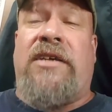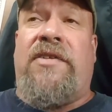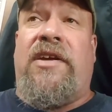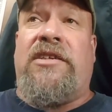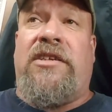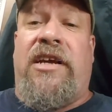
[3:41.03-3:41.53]
I
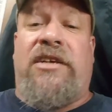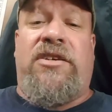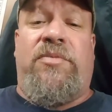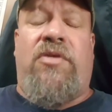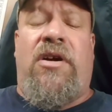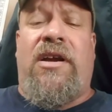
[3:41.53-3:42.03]
think it's an
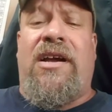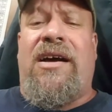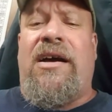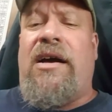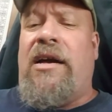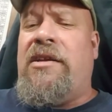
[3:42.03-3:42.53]
excellent product.
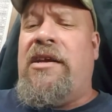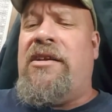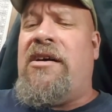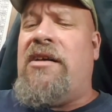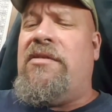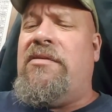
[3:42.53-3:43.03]
I
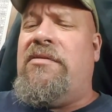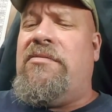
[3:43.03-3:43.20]
don't